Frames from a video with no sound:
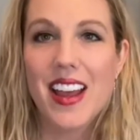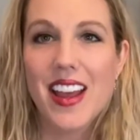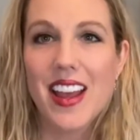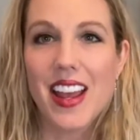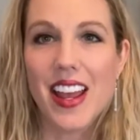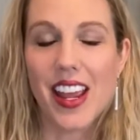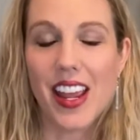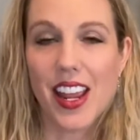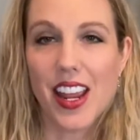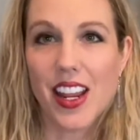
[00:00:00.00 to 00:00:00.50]

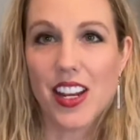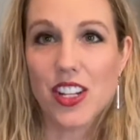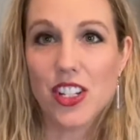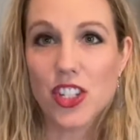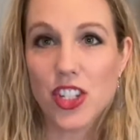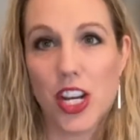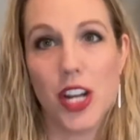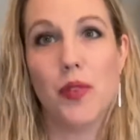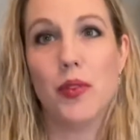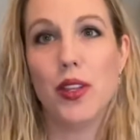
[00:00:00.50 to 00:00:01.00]
and
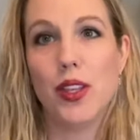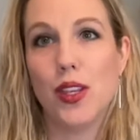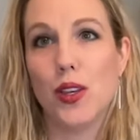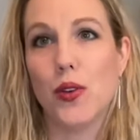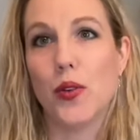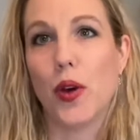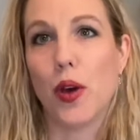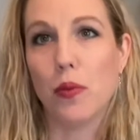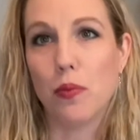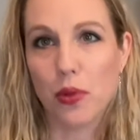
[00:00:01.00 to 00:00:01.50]
share with you
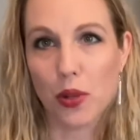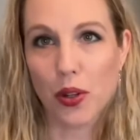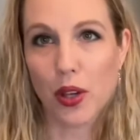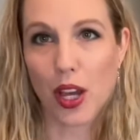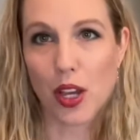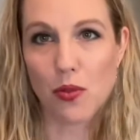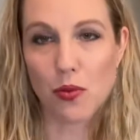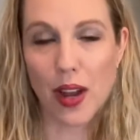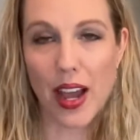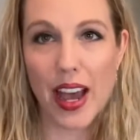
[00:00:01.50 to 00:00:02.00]
a book I
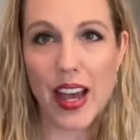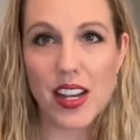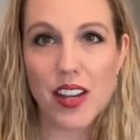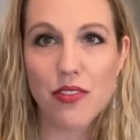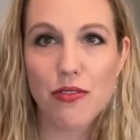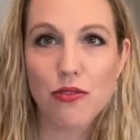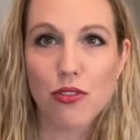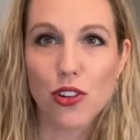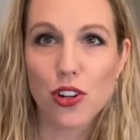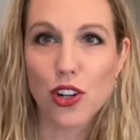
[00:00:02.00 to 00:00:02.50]
read.
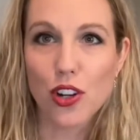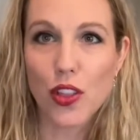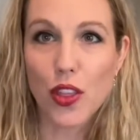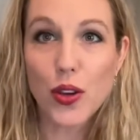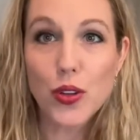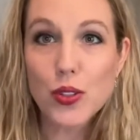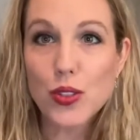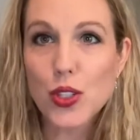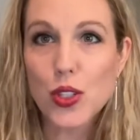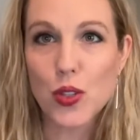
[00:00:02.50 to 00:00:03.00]
For
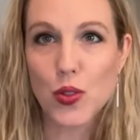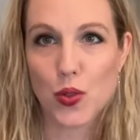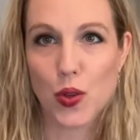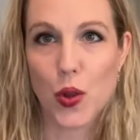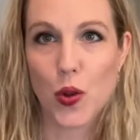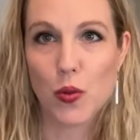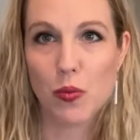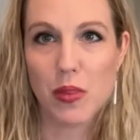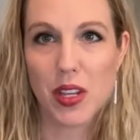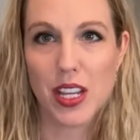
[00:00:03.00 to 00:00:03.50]
those who
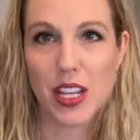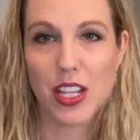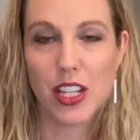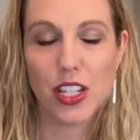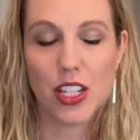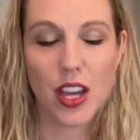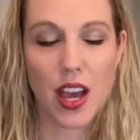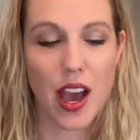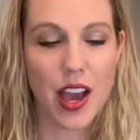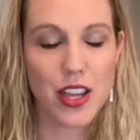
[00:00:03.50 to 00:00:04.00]
know
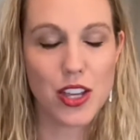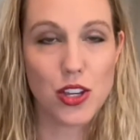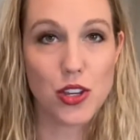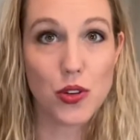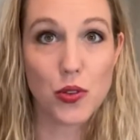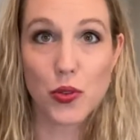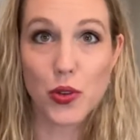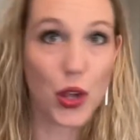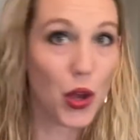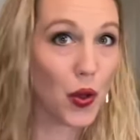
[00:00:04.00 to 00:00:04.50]
me,
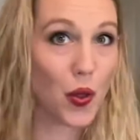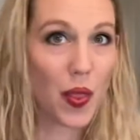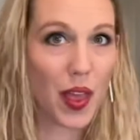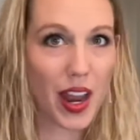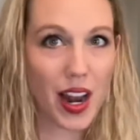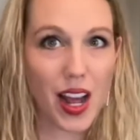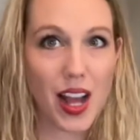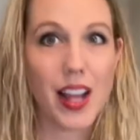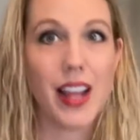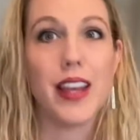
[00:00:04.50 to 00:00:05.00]
you know that
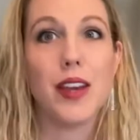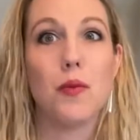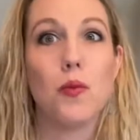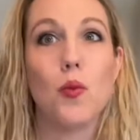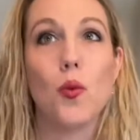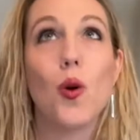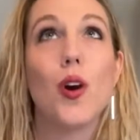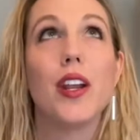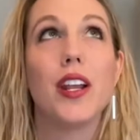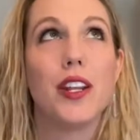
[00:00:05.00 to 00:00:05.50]
I am
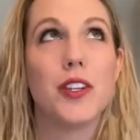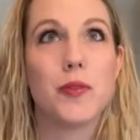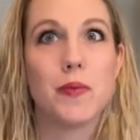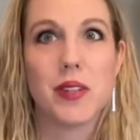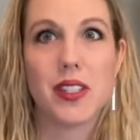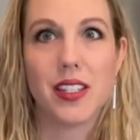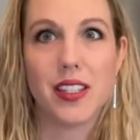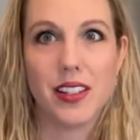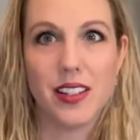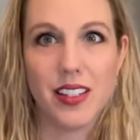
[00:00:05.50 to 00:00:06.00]

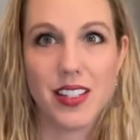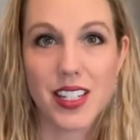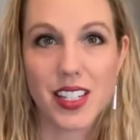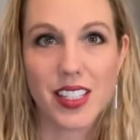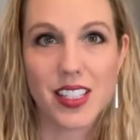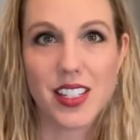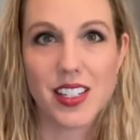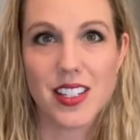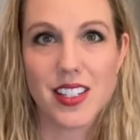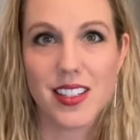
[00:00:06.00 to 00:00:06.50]
100%
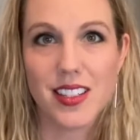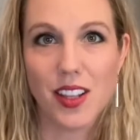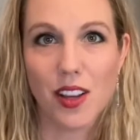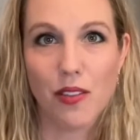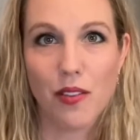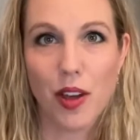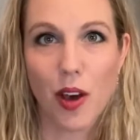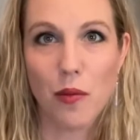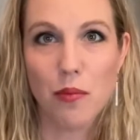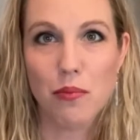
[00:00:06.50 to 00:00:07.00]
addicted to
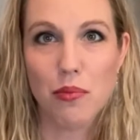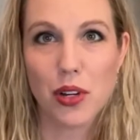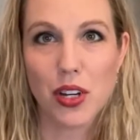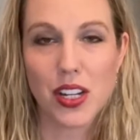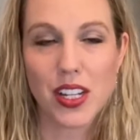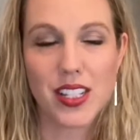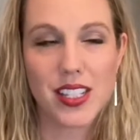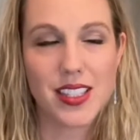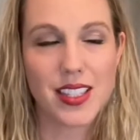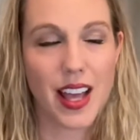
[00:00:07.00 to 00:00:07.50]
self-help
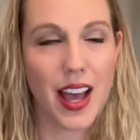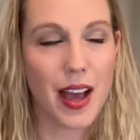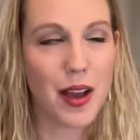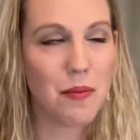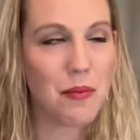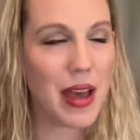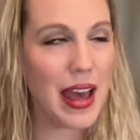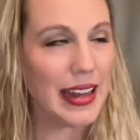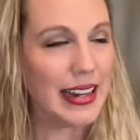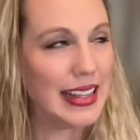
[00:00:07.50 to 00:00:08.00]
books.
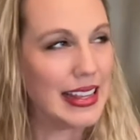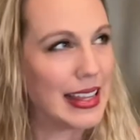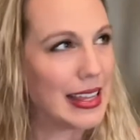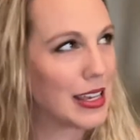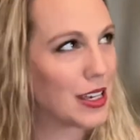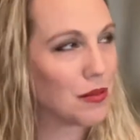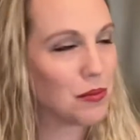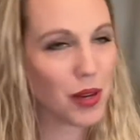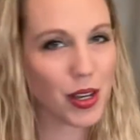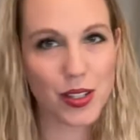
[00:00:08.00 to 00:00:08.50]
Anything
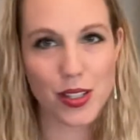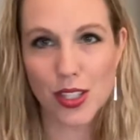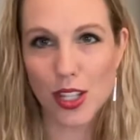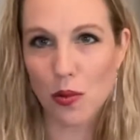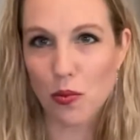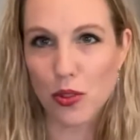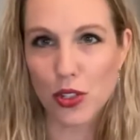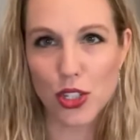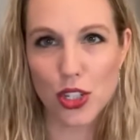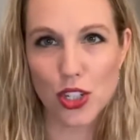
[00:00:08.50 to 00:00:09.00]
about
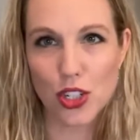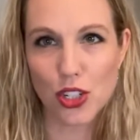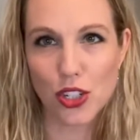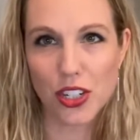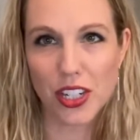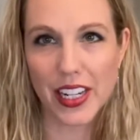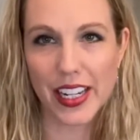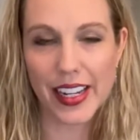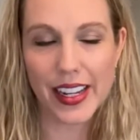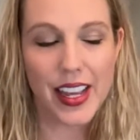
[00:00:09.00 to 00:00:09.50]
someone's
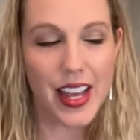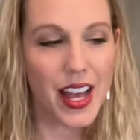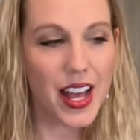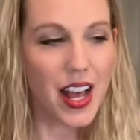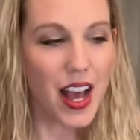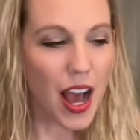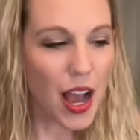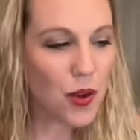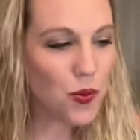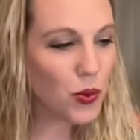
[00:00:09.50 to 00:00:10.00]
journey.
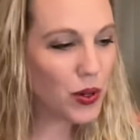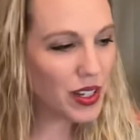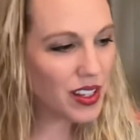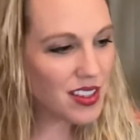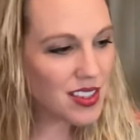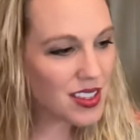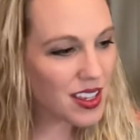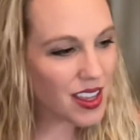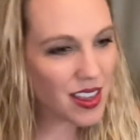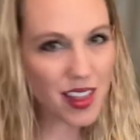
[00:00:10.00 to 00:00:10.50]
I wouldn't
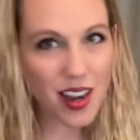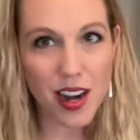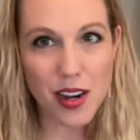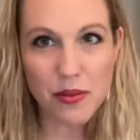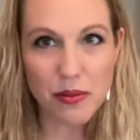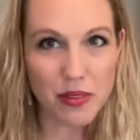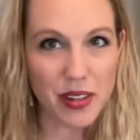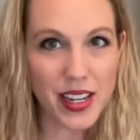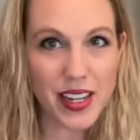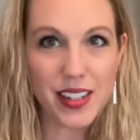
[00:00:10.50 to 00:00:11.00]
say that I
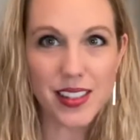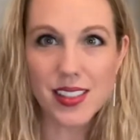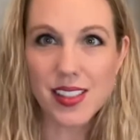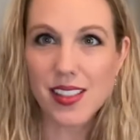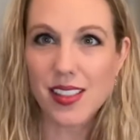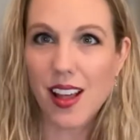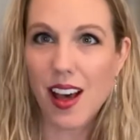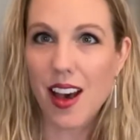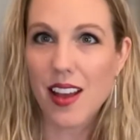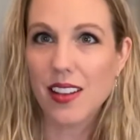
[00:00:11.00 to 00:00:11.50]
read a
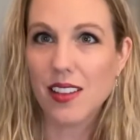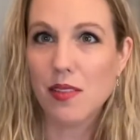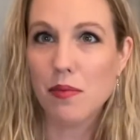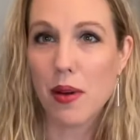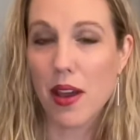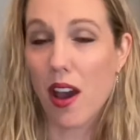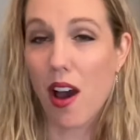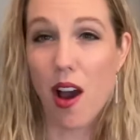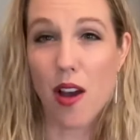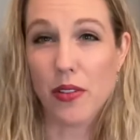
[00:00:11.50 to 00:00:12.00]
lot of
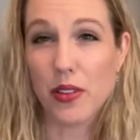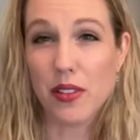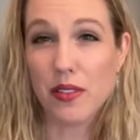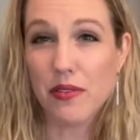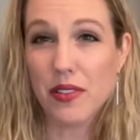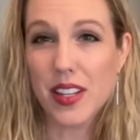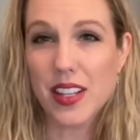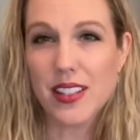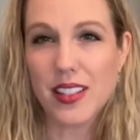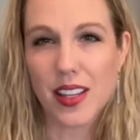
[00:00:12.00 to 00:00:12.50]

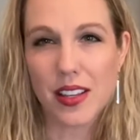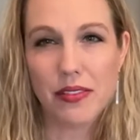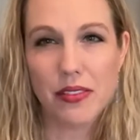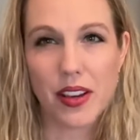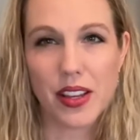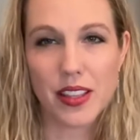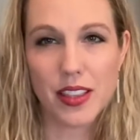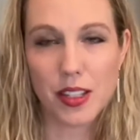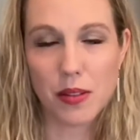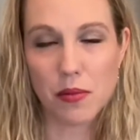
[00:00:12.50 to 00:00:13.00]
biographies. I
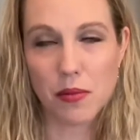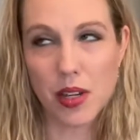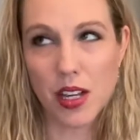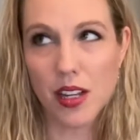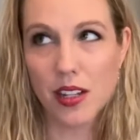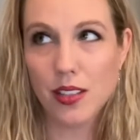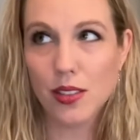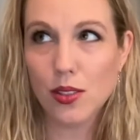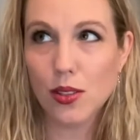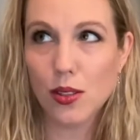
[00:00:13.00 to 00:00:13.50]
find them
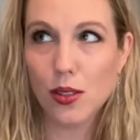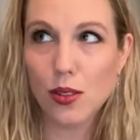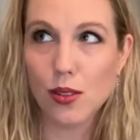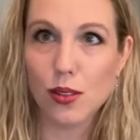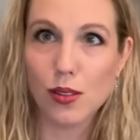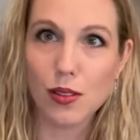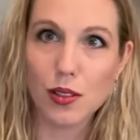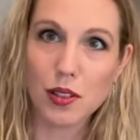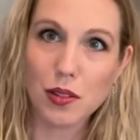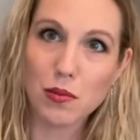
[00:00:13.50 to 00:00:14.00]

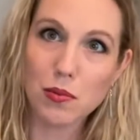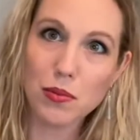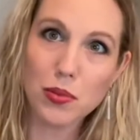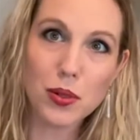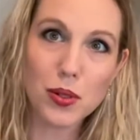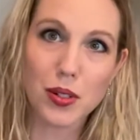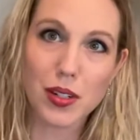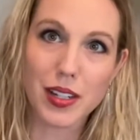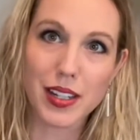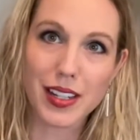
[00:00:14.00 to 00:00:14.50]
dull and
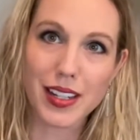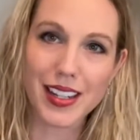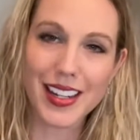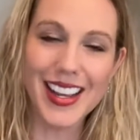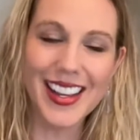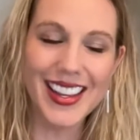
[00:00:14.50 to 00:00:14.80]
boring